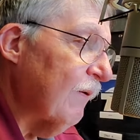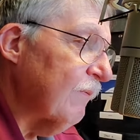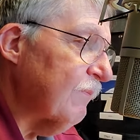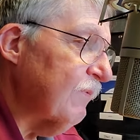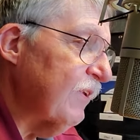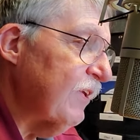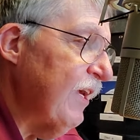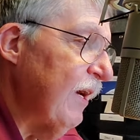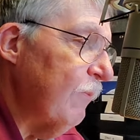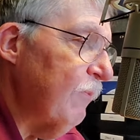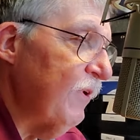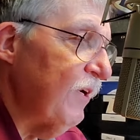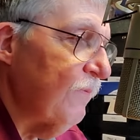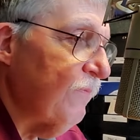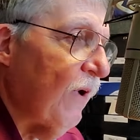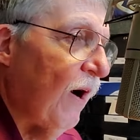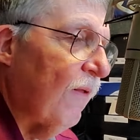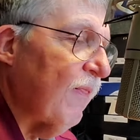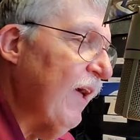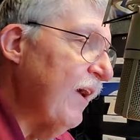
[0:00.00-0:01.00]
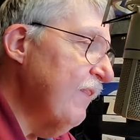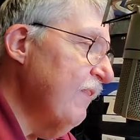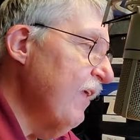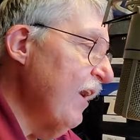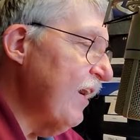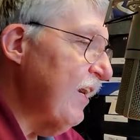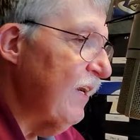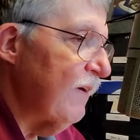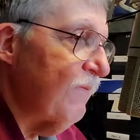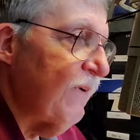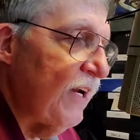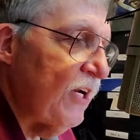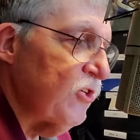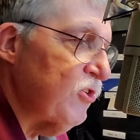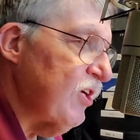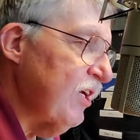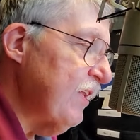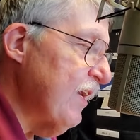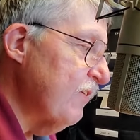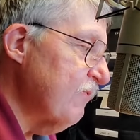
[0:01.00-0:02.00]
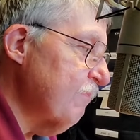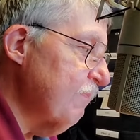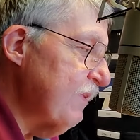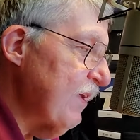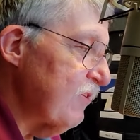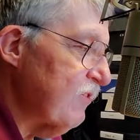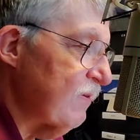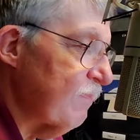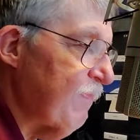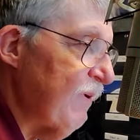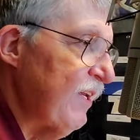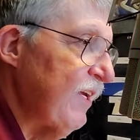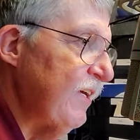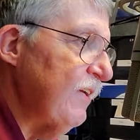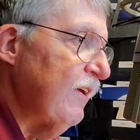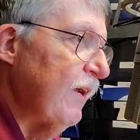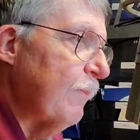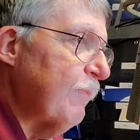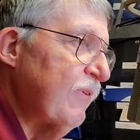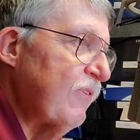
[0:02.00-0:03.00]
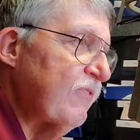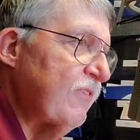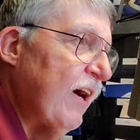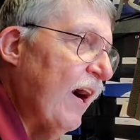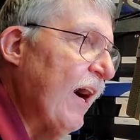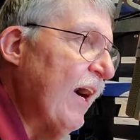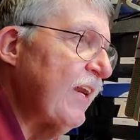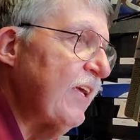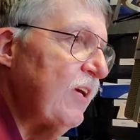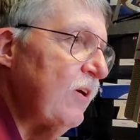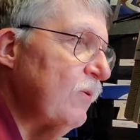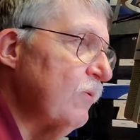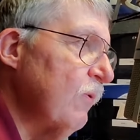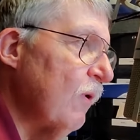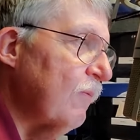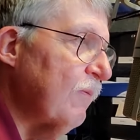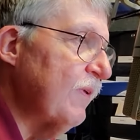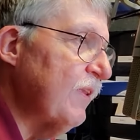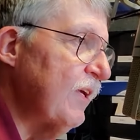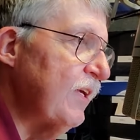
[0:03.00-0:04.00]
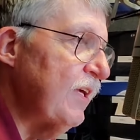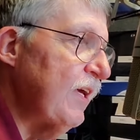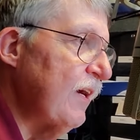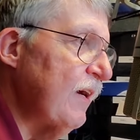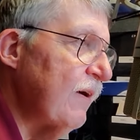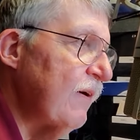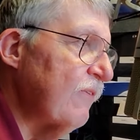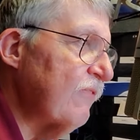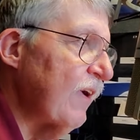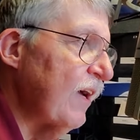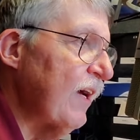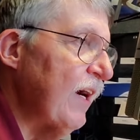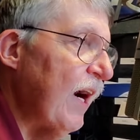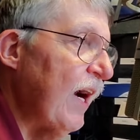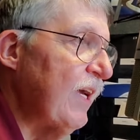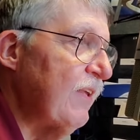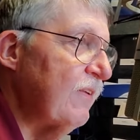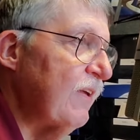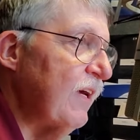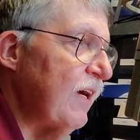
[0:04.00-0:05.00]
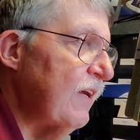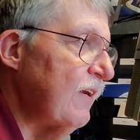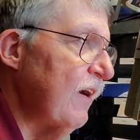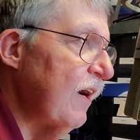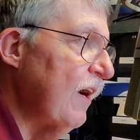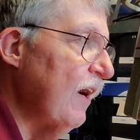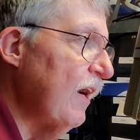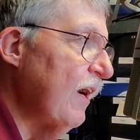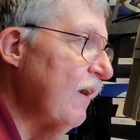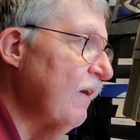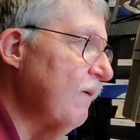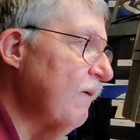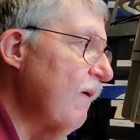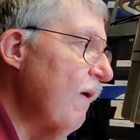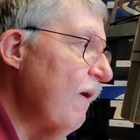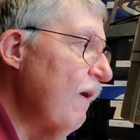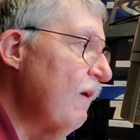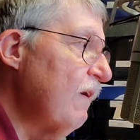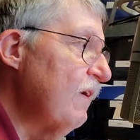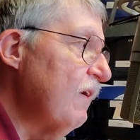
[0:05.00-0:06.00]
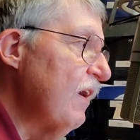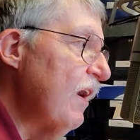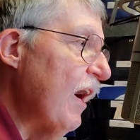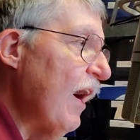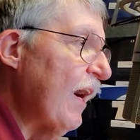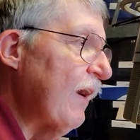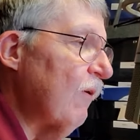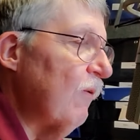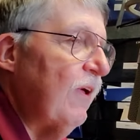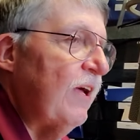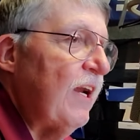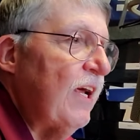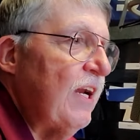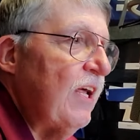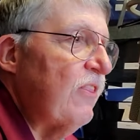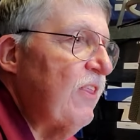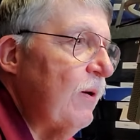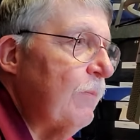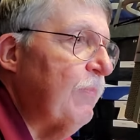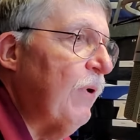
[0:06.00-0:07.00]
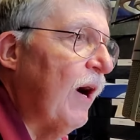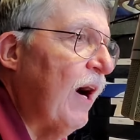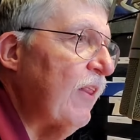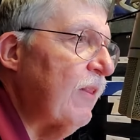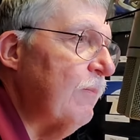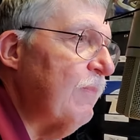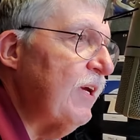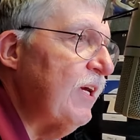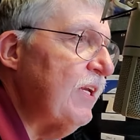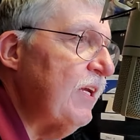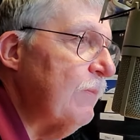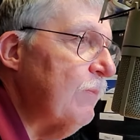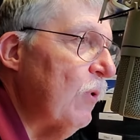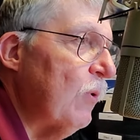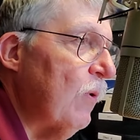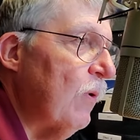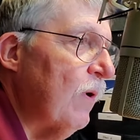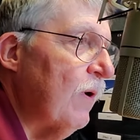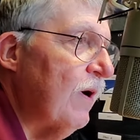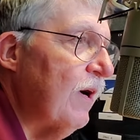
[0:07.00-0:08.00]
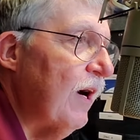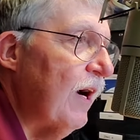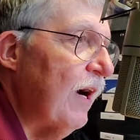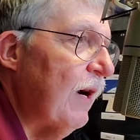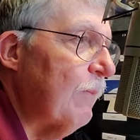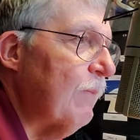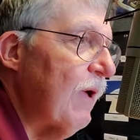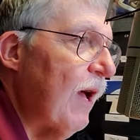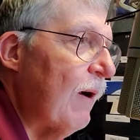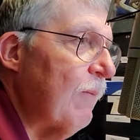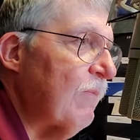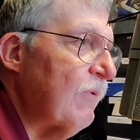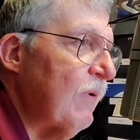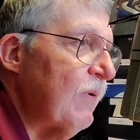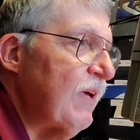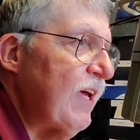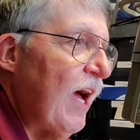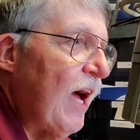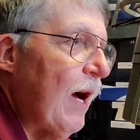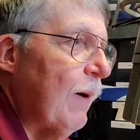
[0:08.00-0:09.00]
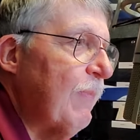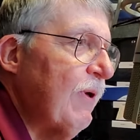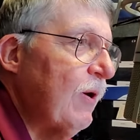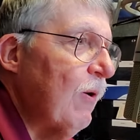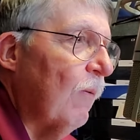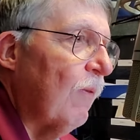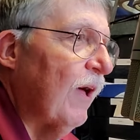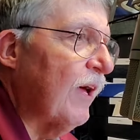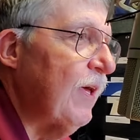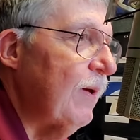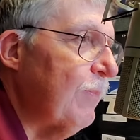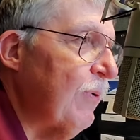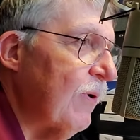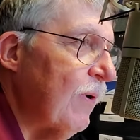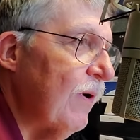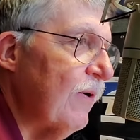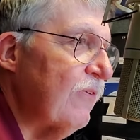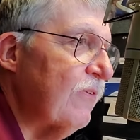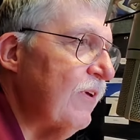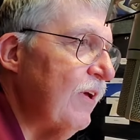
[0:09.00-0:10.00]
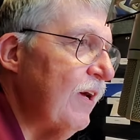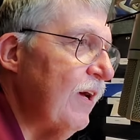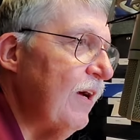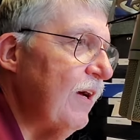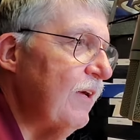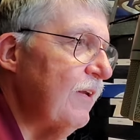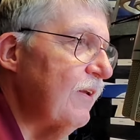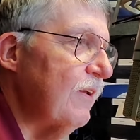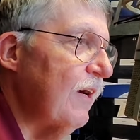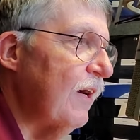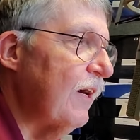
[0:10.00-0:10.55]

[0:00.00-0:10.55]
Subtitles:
get rid of all that negative energy that's been eaten up inside of you over the years, like I did. I don't let anything bother me anymore. I'm a very happy-go-lucky person.